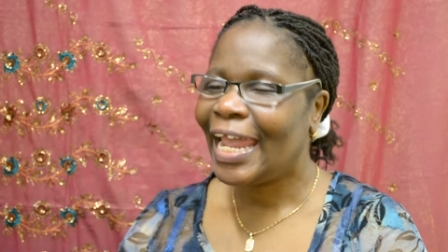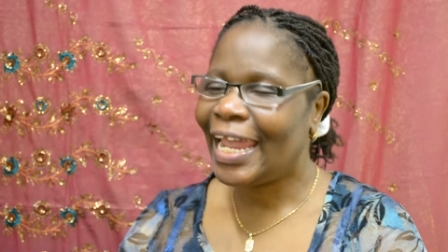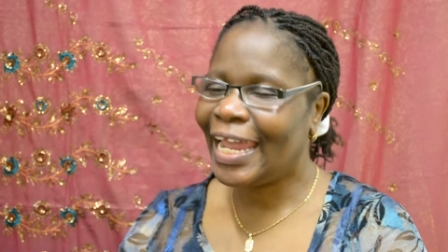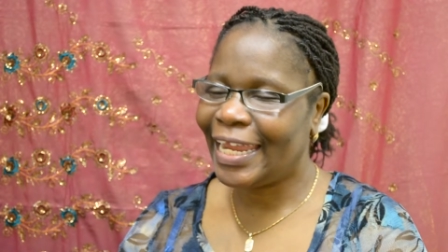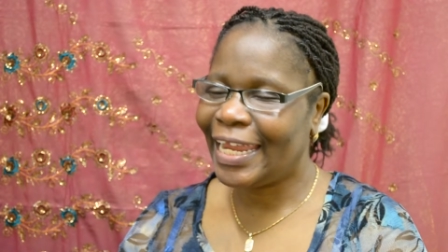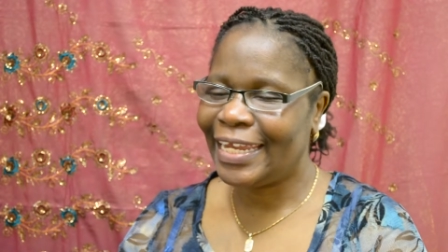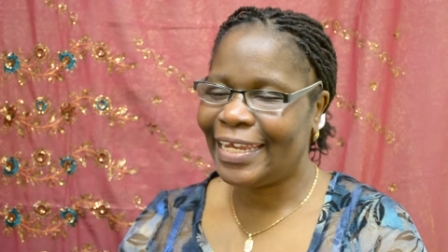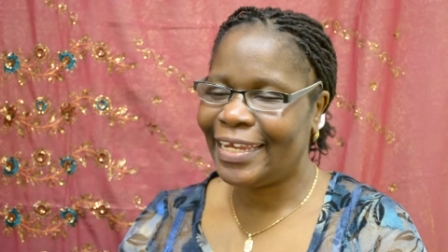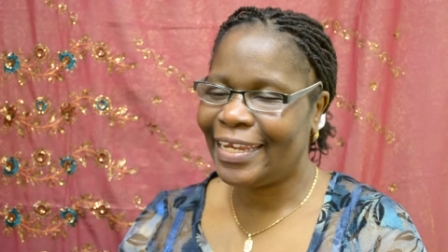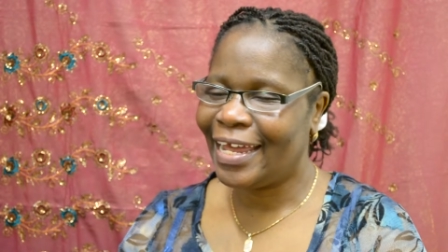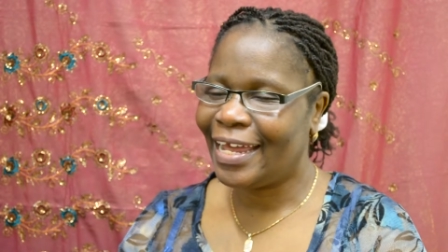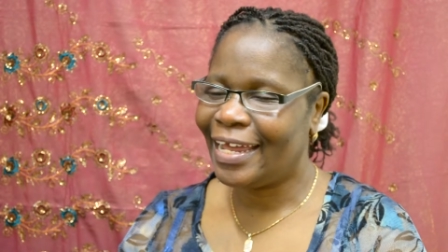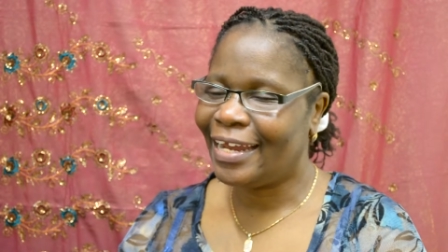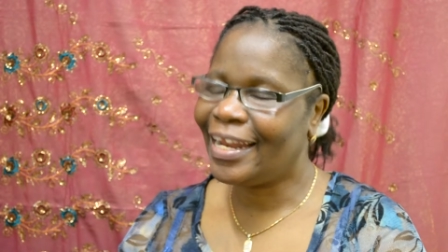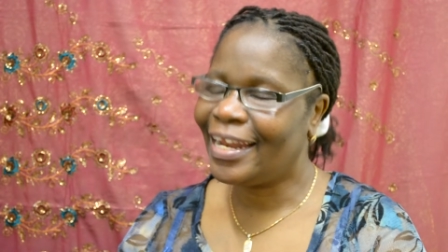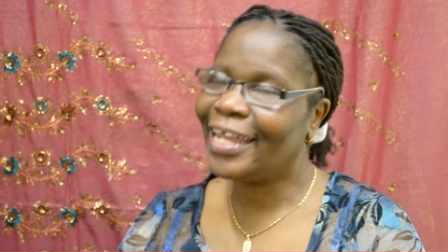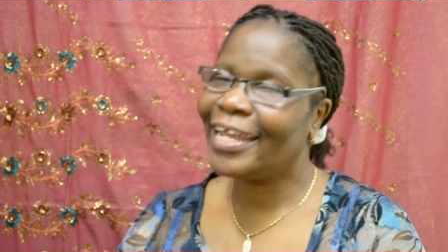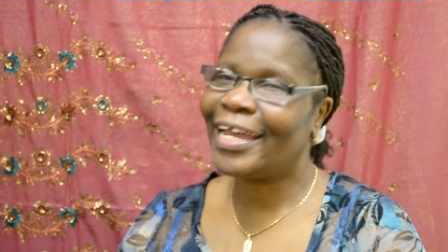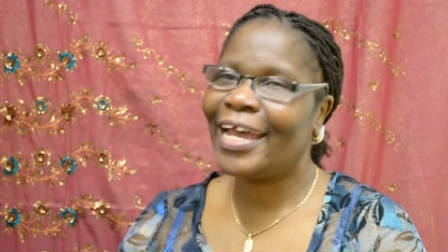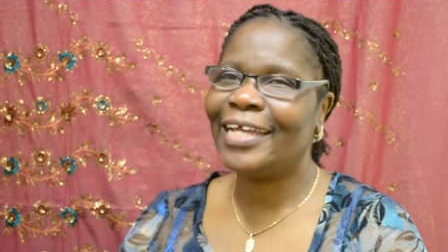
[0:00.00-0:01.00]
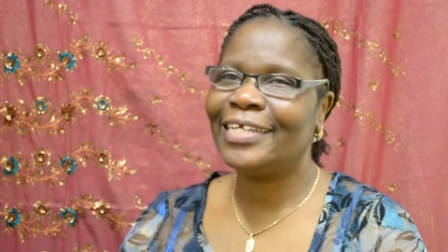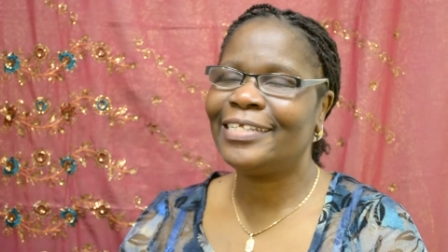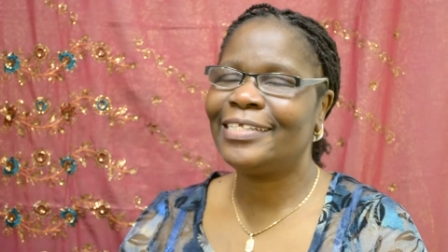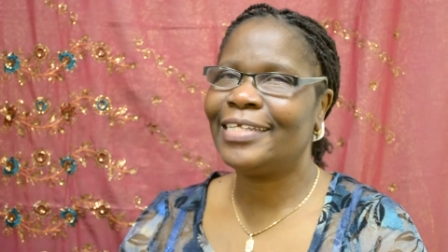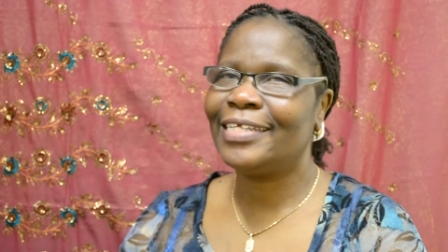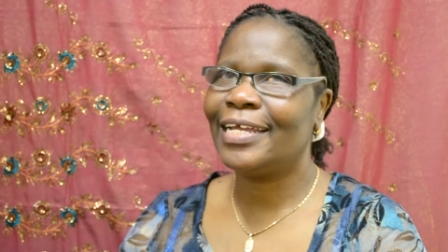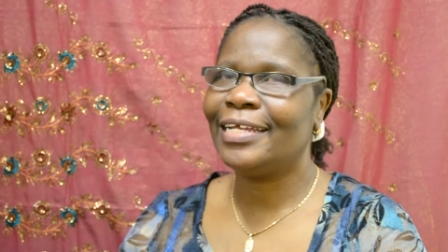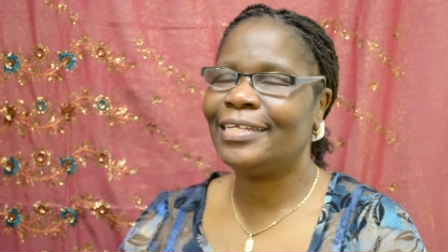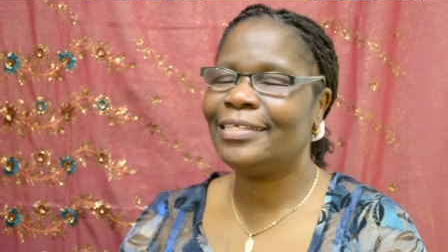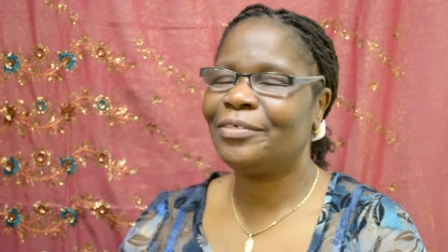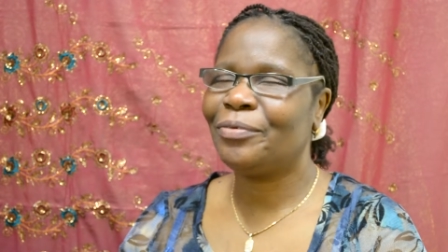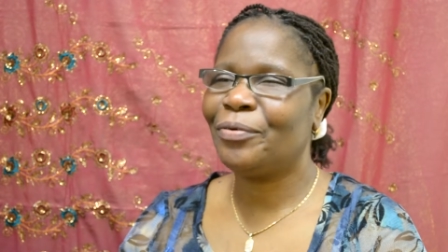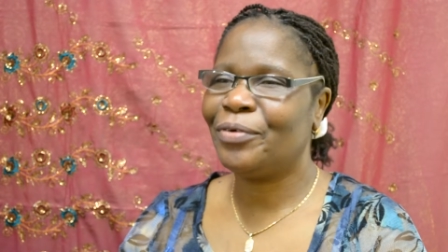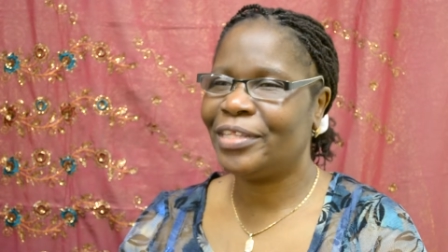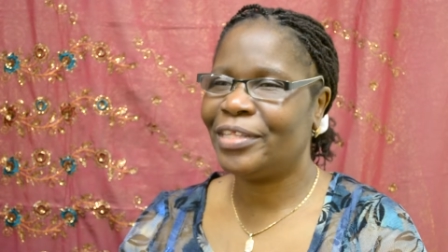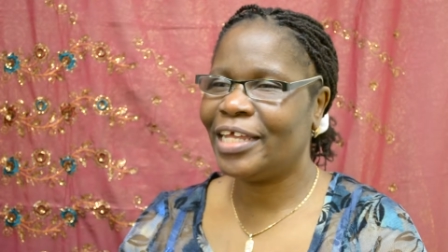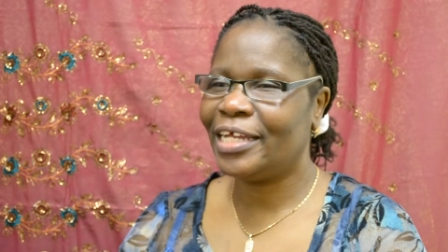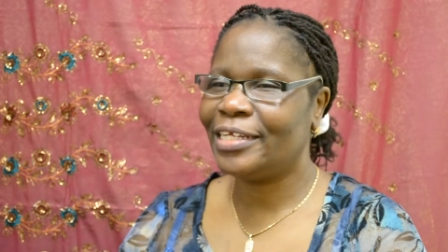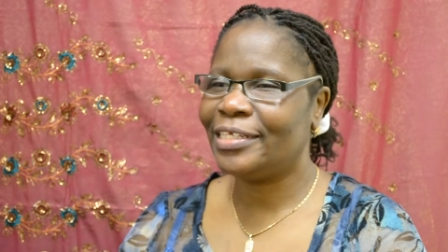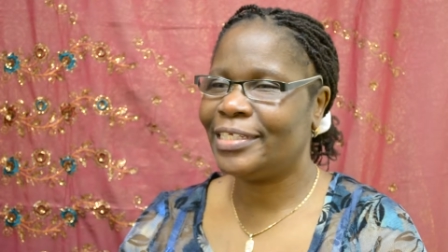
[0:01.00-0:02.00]
And uh, like I said
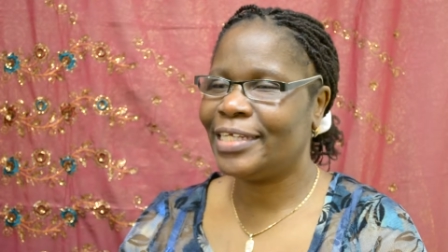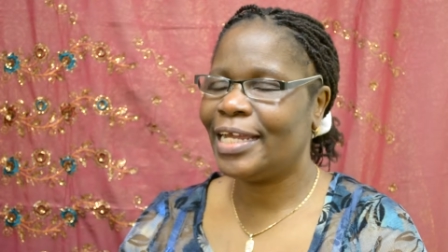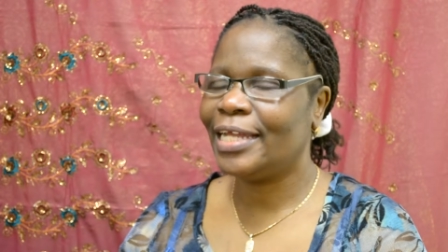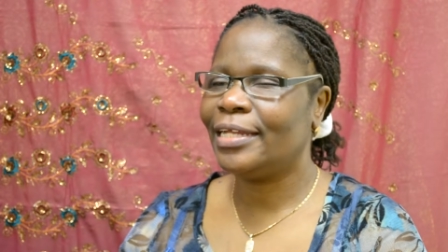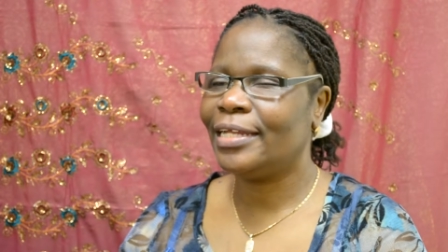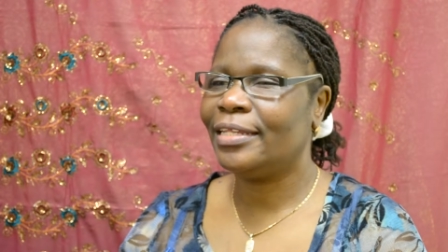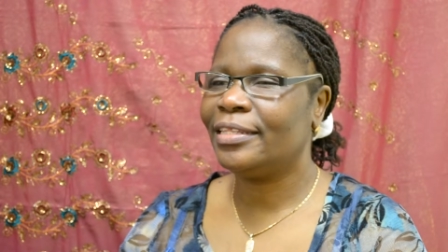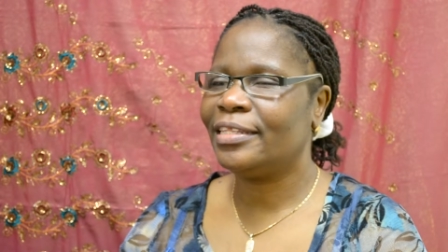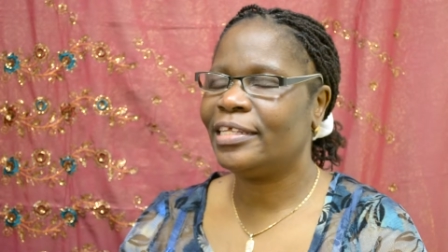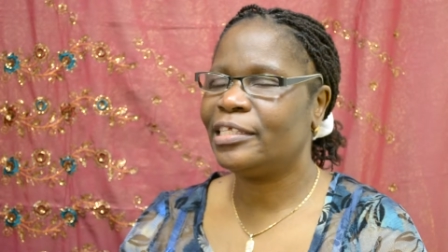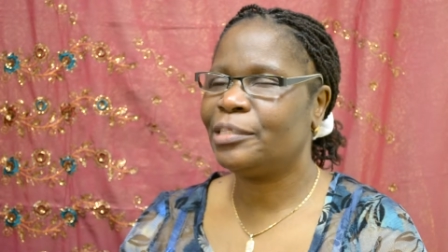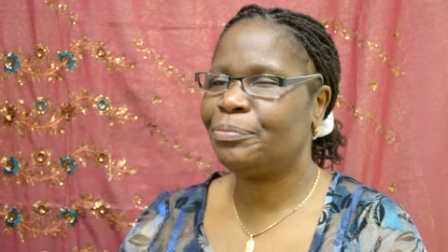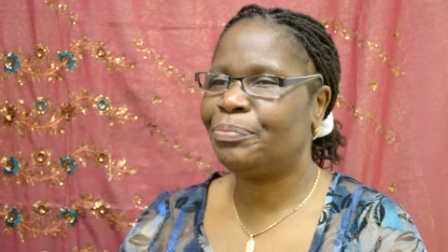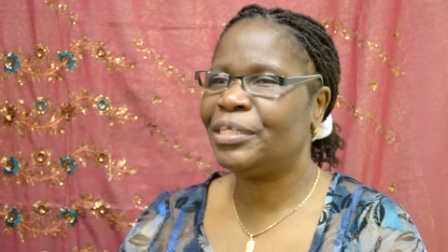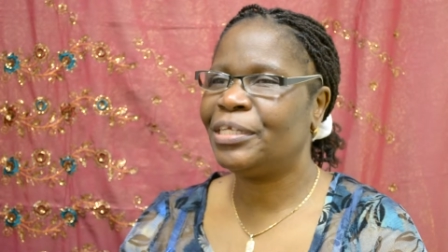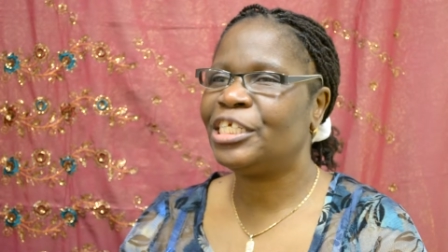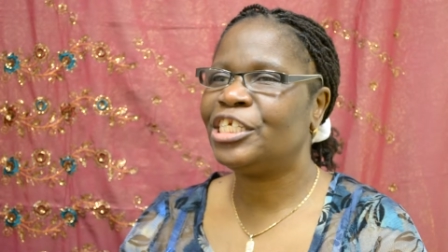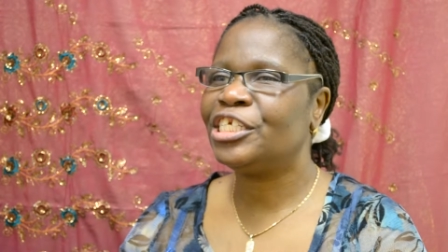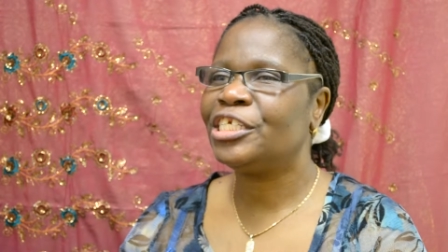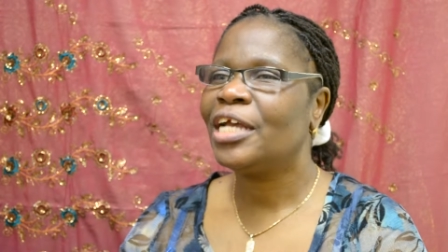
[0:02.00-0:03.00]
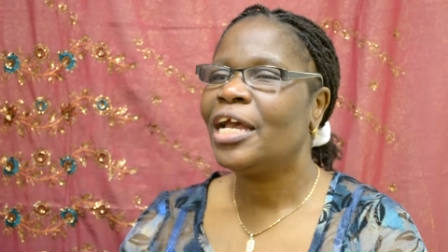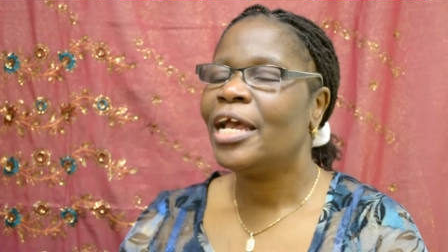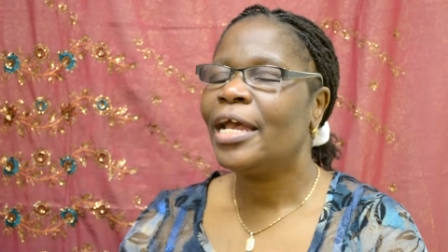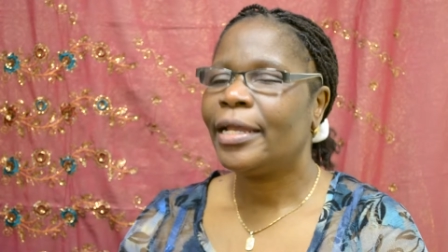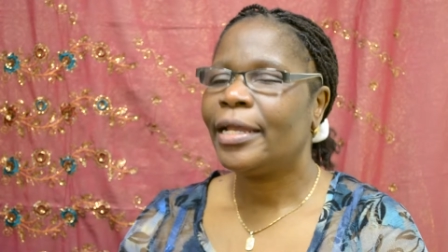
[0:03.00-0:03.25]
on that day in the speech,